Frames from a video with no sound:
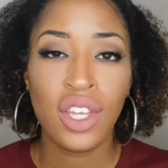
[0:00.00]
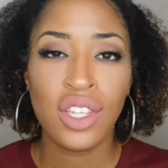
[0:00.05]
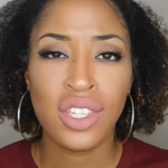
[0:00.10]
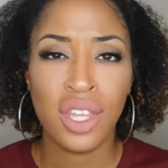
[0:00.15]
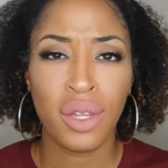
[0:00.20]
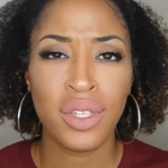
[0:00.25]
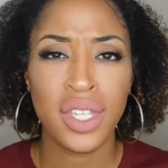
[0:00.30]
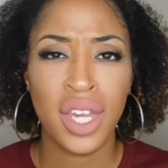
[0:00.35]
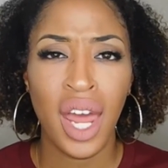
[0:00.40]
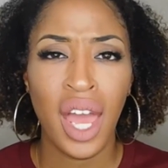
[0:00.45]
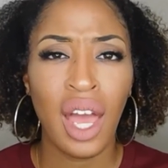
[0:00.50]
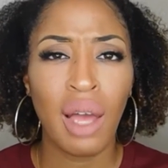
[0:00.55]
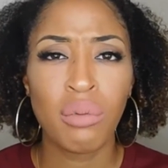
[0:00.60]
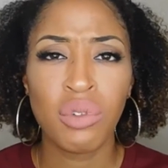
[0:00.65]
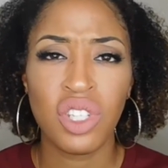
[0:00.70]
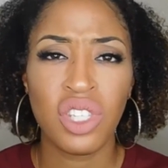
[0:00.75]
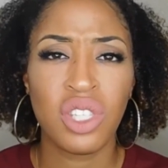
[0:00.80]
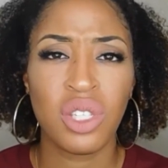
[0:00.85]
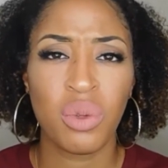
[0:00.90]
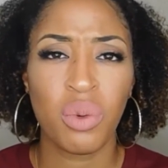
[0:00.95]
So today I'm
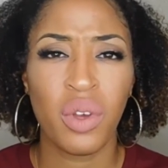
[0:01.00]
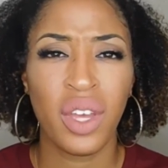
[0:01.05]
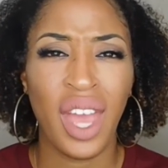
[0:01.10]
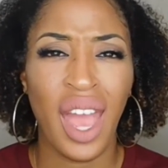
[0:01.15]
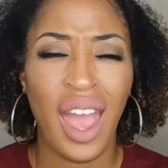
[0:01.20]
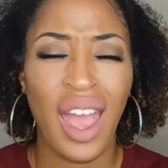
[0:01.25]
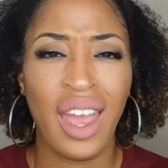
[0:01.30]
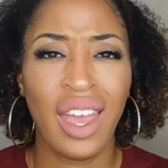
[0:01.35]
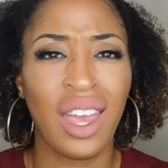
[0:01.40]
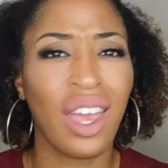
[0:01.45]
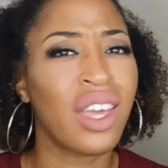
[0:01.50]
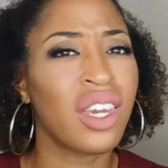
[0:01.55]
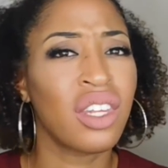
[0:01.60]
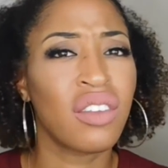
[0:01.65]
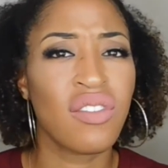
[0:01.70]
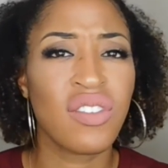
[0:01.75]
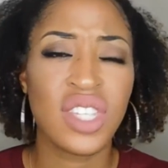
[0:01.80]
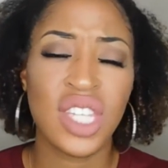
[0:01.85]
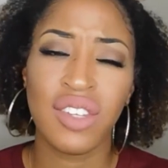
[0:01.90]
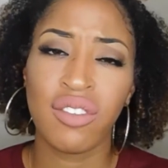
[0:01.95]
just doing a end
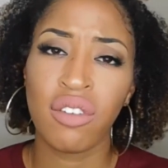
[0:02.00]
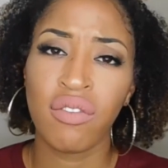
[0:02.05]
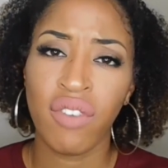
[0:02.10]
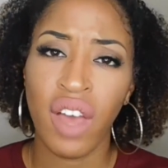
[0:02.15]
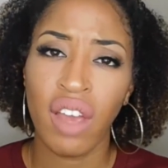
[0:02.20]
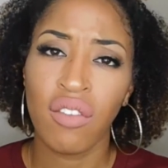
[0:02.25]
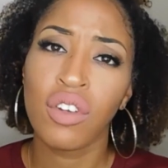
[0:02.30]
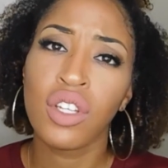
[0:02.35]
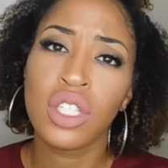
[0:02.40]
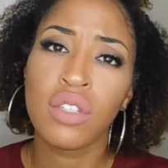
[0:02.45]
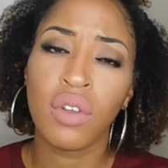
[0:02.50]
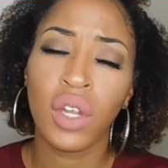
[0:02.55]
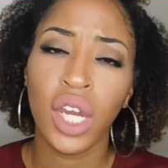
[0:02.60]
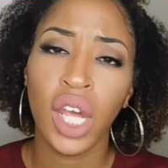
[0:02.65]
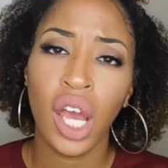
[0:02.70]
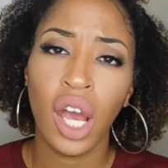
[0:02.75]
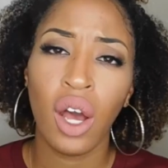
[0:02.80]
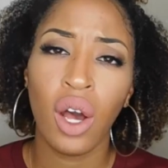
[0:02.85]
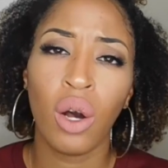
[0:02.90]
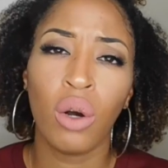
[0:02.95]
of the season favorites
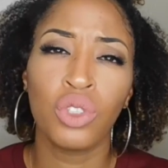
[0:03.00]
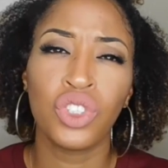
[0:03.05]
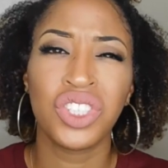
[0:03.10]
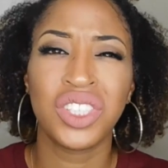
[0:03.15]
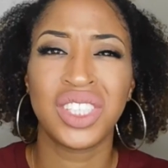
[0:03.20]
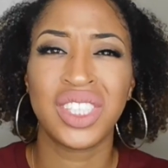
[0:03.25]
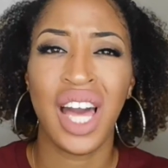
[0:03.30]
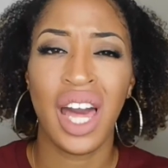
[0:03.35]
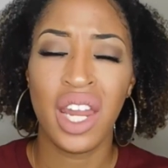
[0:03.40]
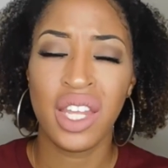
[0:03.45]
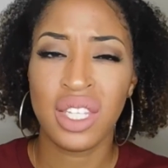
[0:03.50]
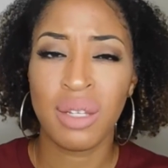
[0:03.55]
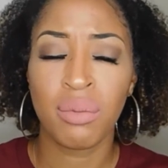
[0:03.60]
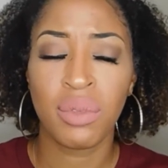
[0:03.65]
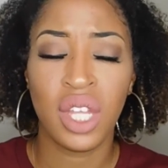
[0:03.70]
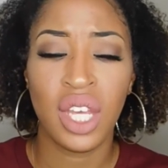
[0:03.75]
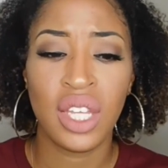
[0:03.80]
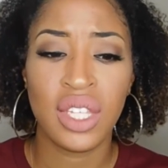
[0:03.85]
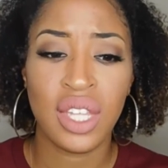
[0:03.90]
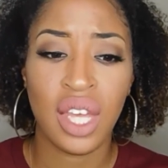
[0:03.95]
video, just kind of some
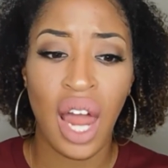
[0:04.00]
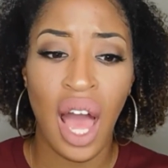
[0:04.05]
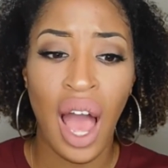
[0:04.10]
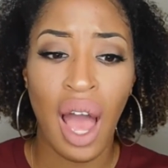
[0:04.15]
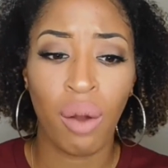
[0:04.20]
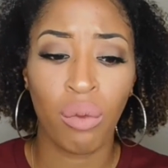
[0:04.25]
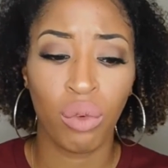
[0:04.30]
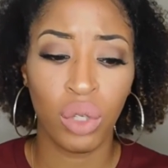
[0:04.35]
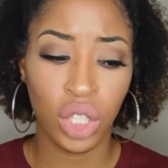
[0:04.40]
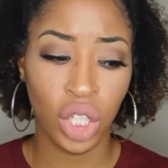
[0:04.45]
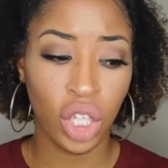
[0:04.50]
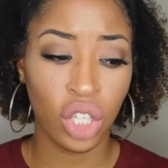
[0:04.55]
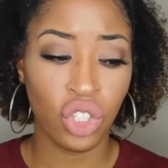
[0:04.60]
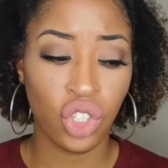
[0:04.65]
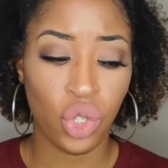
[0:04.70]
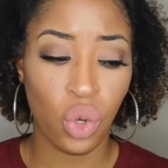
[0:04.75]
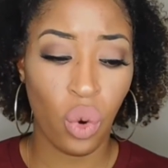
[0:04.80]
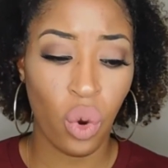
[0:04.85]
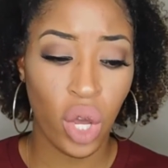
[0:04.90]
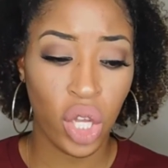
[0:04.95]
things that I really
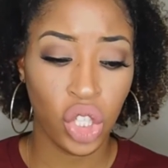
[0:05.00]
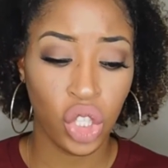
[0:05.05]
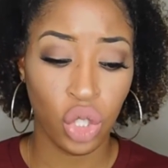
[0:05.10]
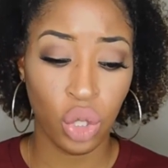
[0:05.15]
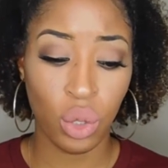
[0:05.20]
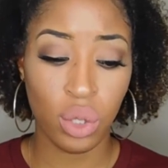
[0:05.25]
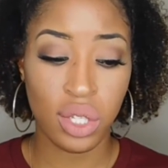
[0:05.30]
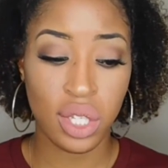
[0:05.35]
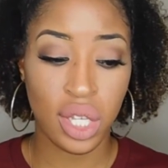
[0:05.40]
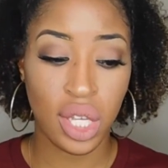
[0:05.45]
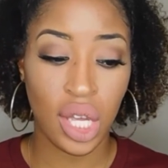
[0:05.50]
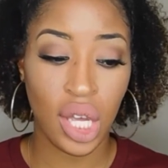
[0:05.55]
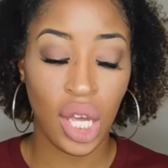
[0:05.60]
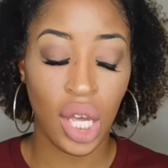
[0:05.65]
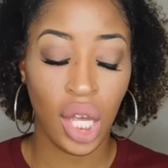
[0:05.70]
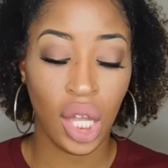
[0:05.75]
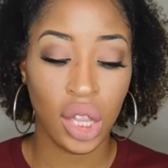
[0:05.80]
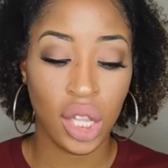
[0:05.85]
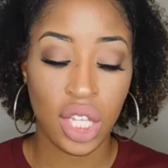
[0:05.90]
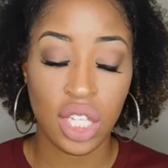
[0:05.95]
enjoyed
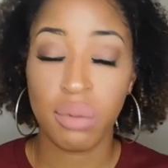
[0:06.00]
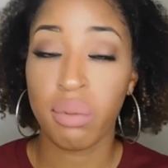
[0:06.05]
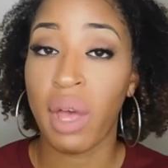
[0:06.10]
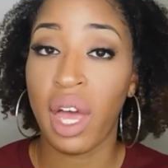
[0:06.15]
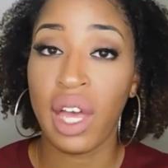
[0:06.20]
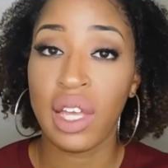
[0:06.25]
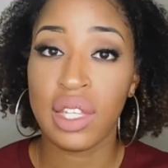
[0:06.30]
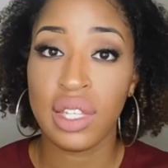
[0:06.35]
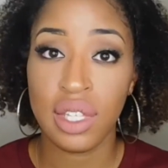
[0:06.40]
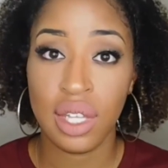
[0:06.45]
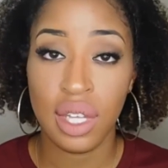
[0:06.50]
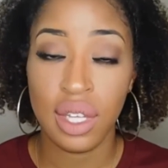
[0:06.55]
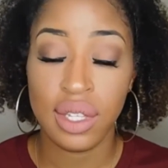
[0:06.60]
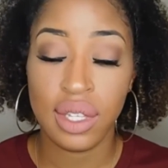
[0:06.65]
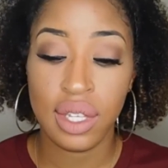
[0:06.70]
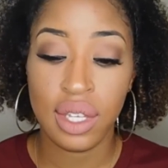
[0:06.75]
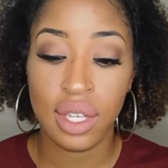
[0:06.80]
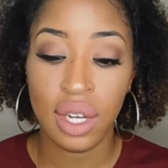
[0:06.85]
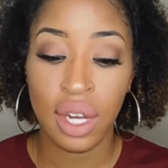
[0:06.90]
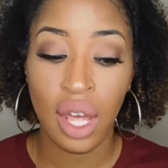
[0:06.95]
using this past
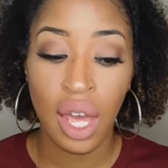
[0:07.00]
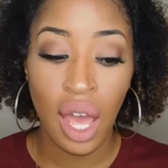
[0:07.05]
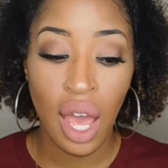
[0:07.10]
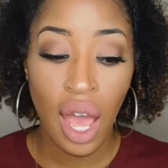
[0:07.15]
season